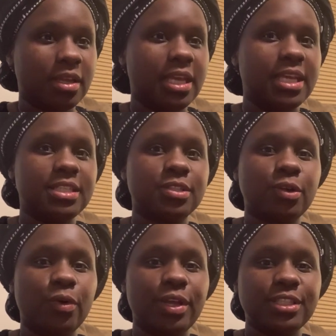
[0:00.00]
is
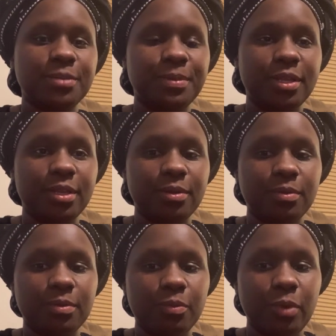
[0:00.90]
going to be
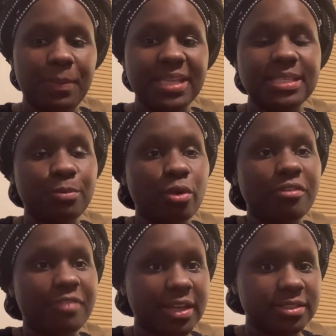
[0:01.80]
what makes it more
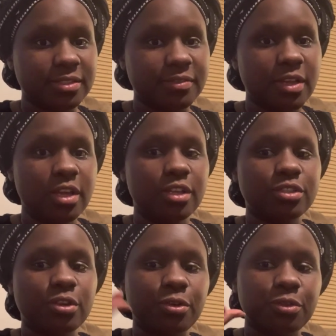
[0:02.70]
effective.
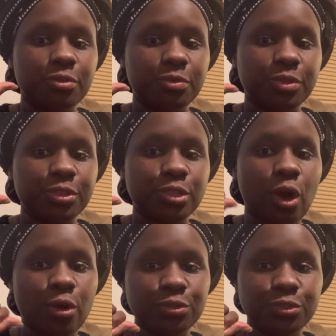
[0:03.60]
So there's
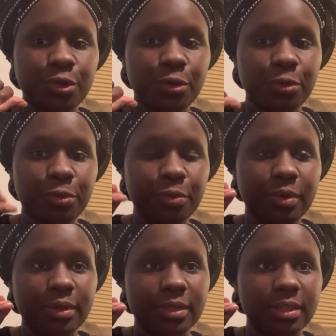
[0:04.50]
also
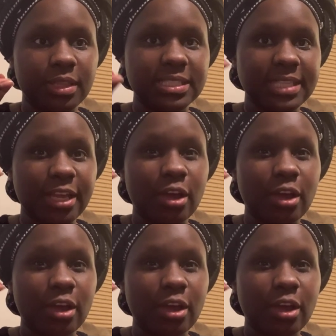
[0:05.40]
this thing